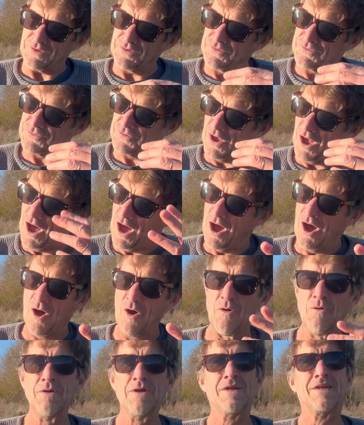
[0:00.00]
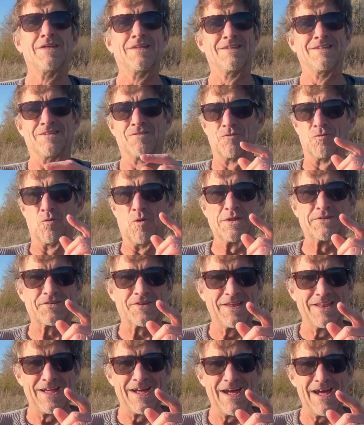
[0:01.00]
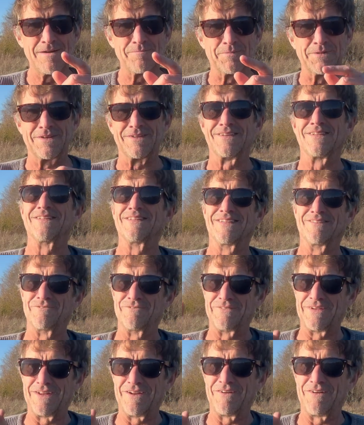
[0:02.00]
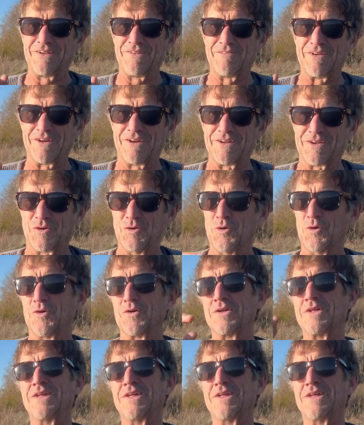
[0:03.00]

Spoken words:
So what's gonna happen? Very, very cool.